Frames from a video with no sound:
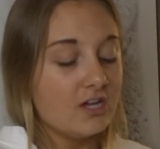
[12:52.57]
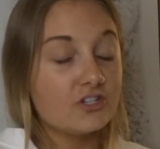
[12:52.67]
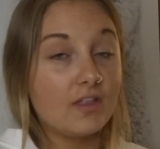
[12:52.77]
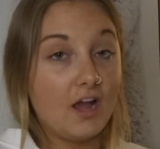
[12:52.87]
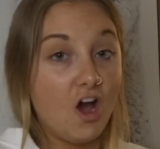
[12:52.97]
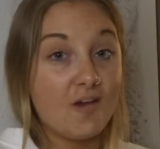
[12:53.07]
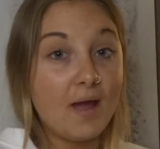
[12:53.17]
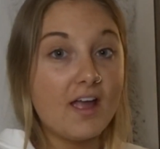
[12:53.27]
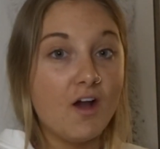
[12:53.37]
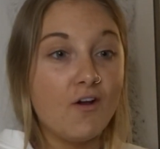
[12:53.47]
So, like, on
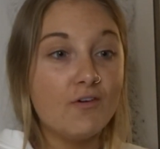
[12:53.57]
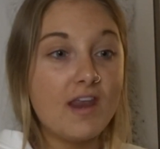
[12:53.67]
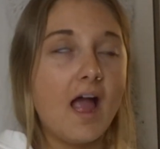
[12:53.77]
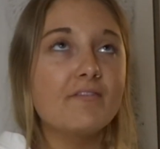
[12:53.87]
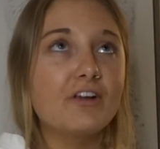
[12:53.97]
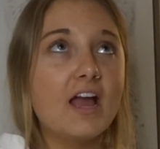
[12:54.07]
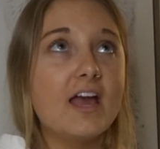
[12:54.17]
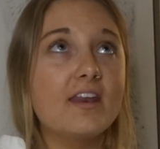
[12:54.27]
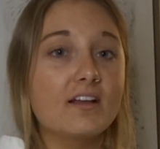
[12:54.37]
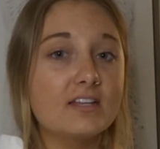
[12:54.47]
my own, I've
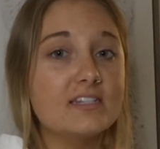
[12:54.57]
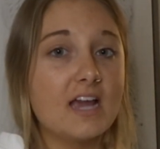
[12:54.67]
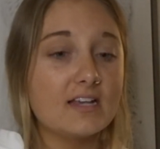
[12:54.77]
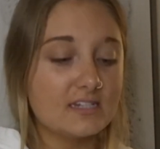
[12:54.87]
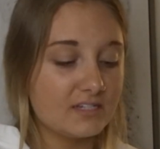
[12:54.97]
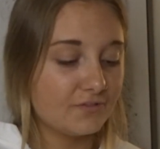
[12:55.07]
read Ecclesiastes,